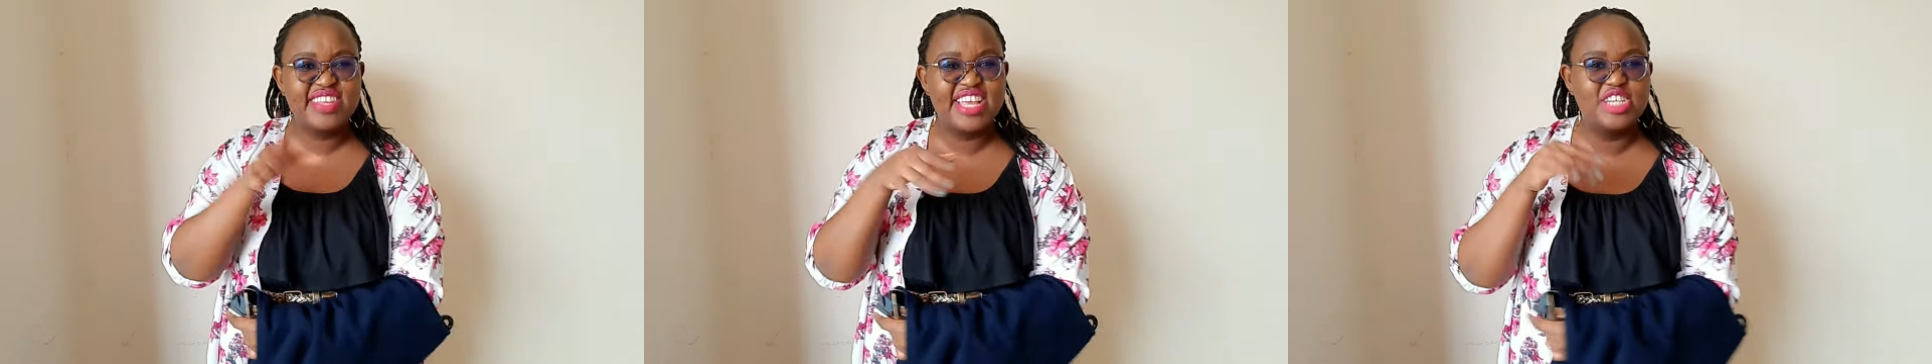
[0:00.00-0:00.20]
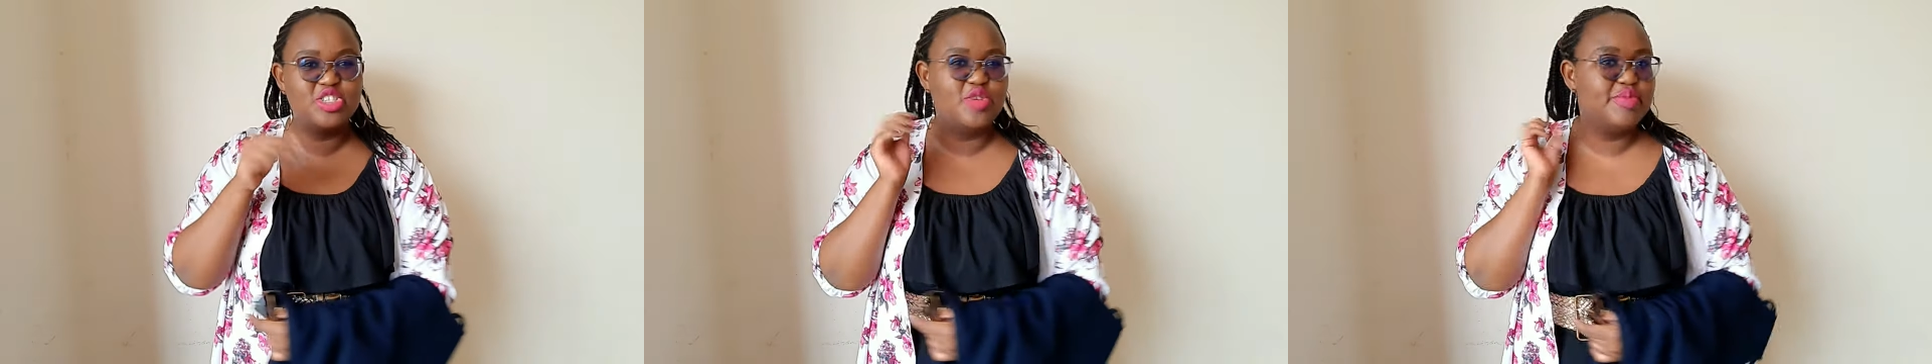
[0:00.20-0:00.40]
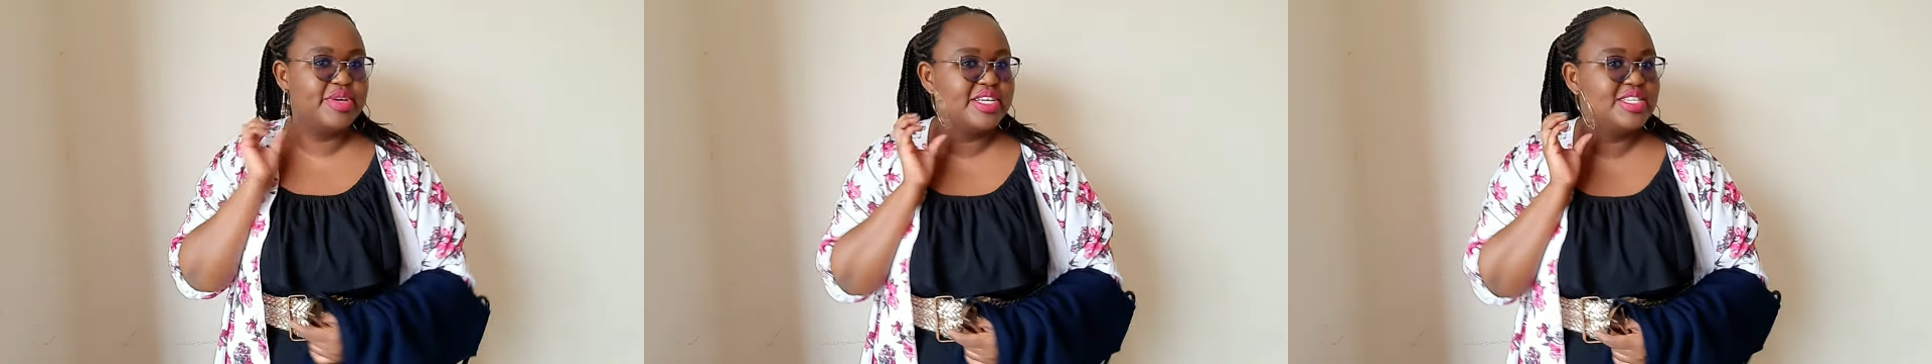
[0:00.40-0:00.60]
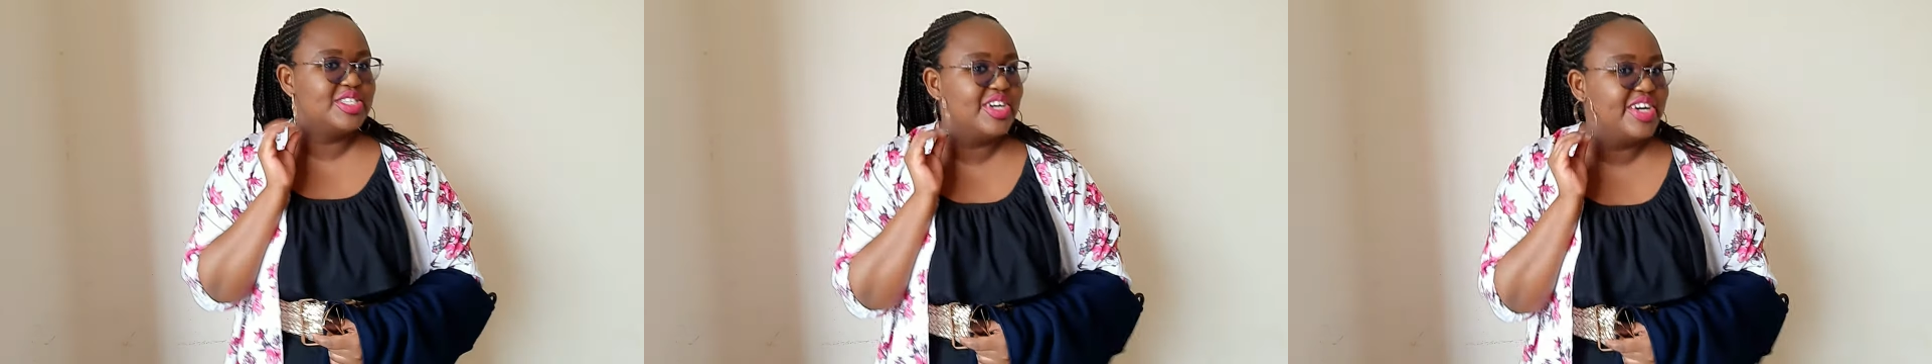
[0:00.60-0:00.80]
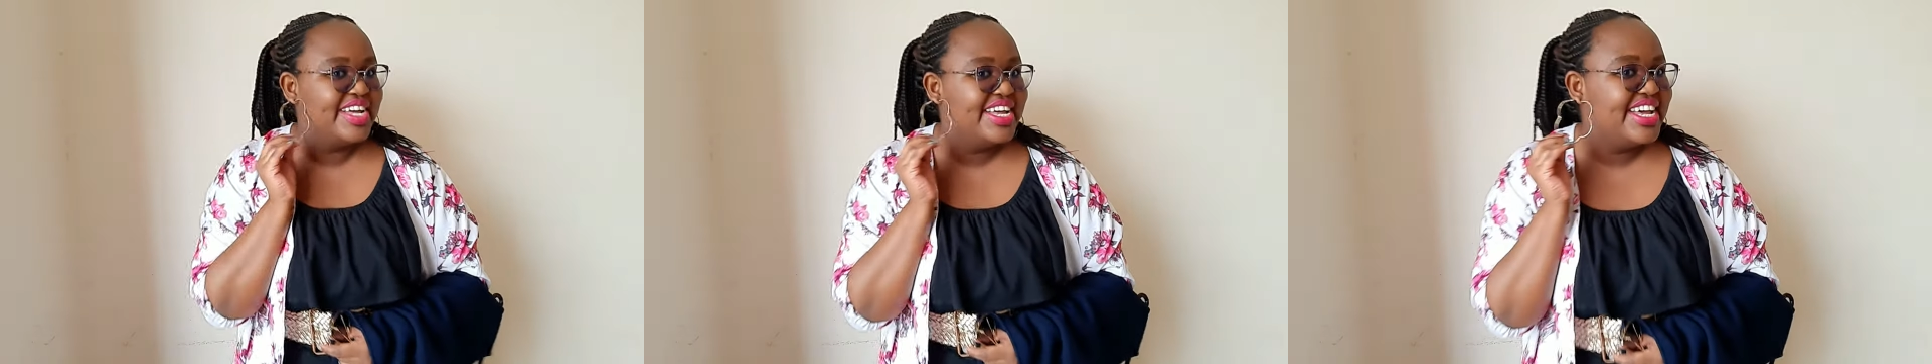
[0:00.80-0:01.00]
a shopping
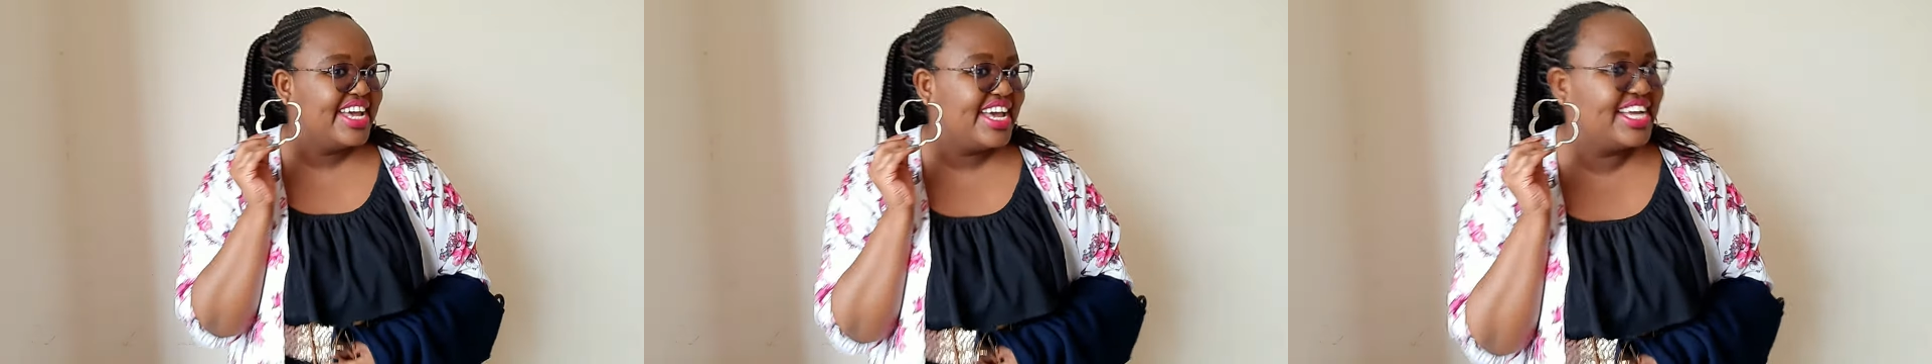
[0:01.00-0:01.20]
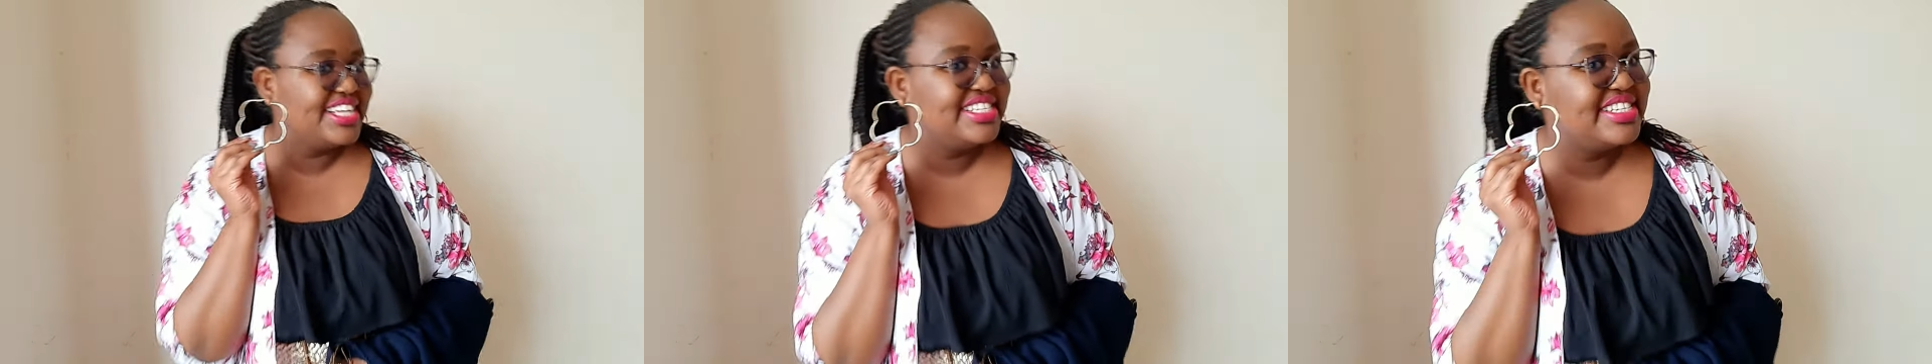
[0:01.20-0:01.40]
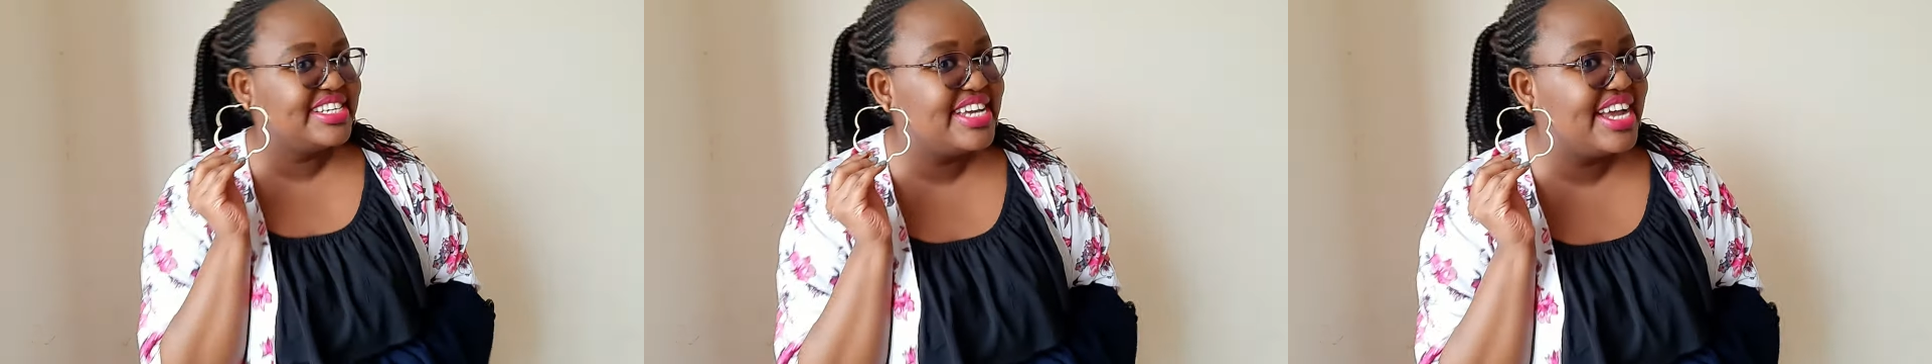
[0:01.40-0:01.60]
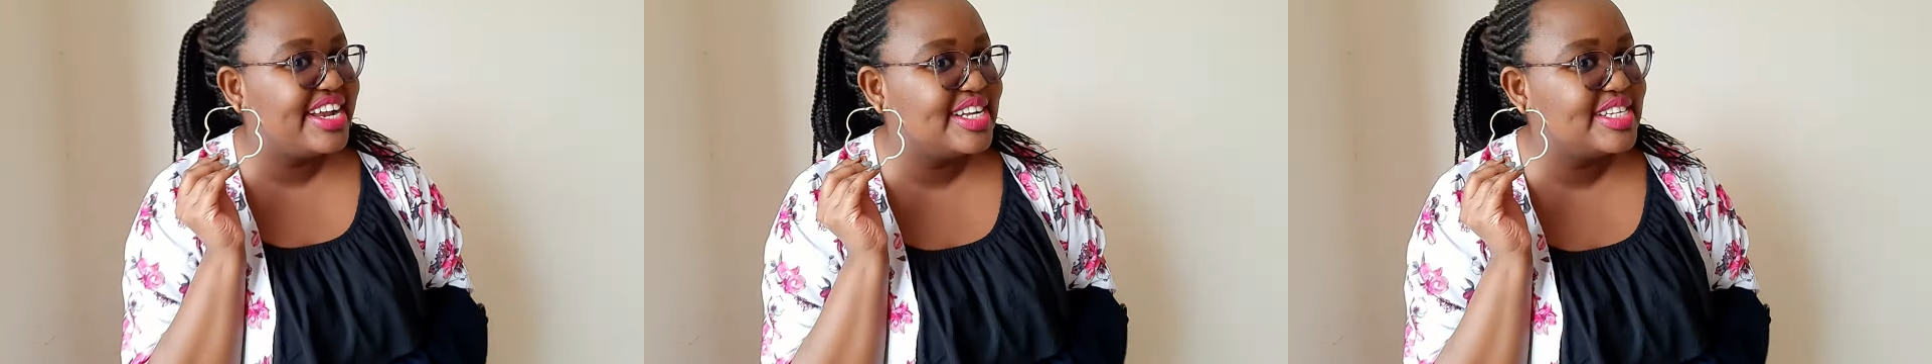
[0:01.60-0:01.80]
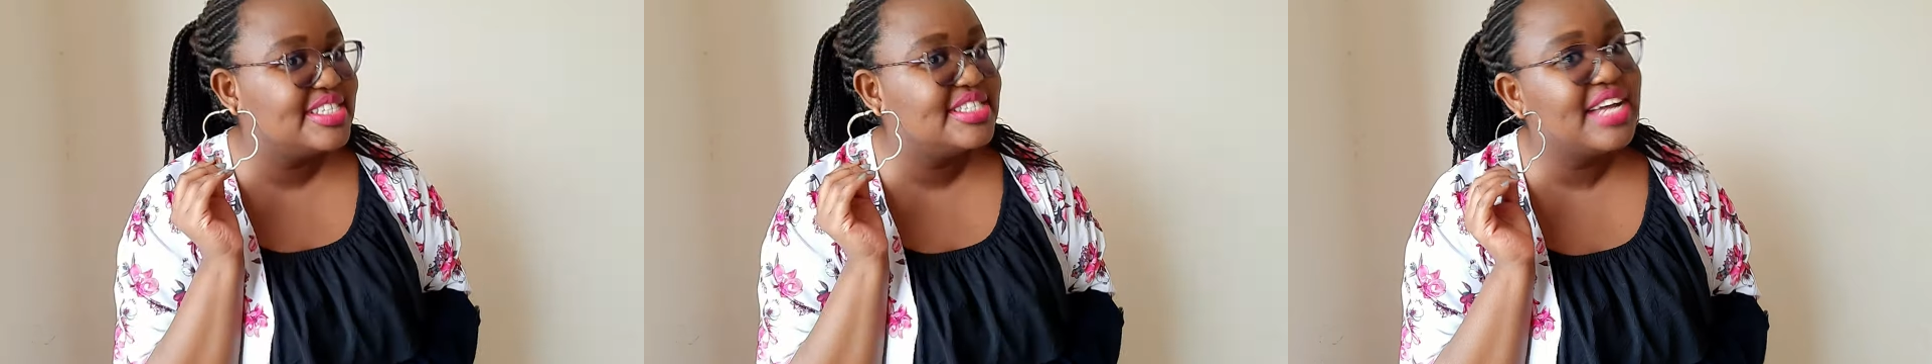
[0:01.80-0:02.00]
store. And earrings,